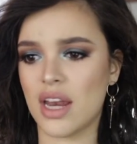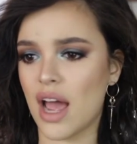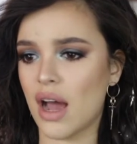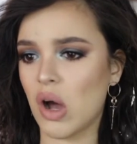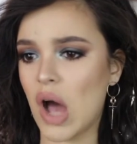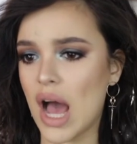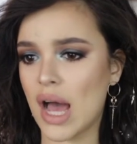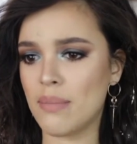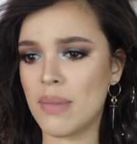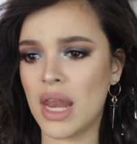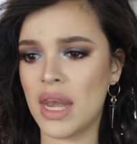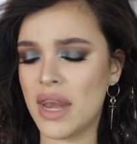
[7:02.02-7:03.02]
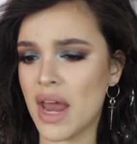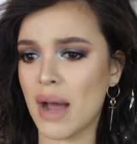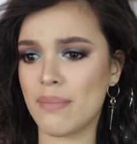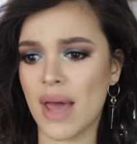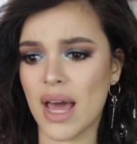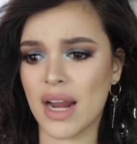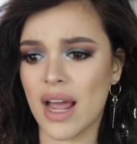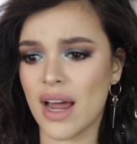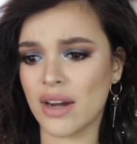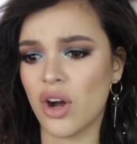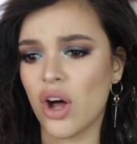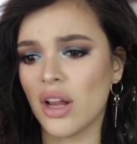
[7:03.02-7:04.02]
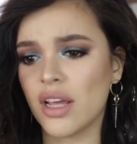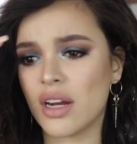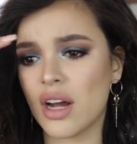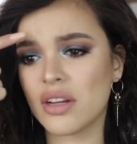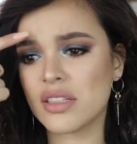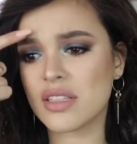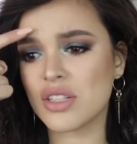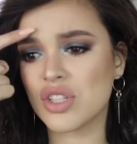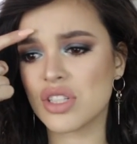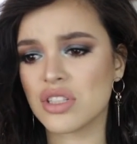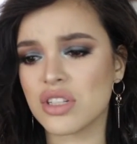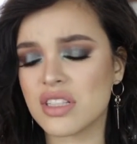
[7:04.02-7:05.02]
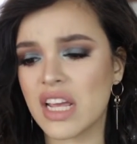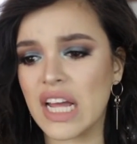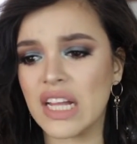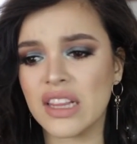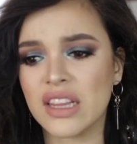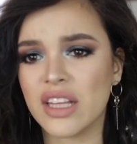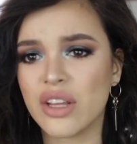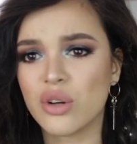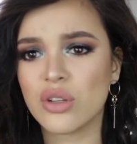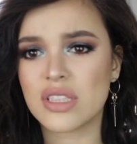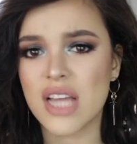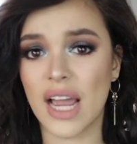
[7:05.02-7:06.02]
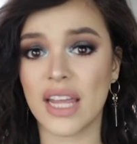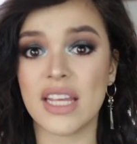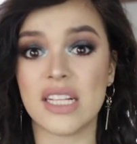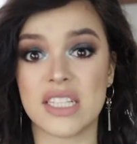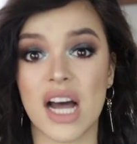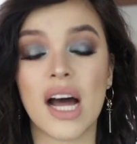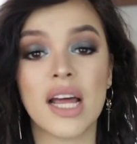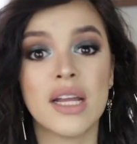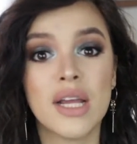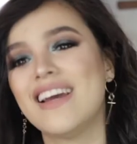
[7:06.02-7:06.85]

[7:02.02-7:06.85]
now, I'm not mad at all. It honestly just looks like a little tiny dot.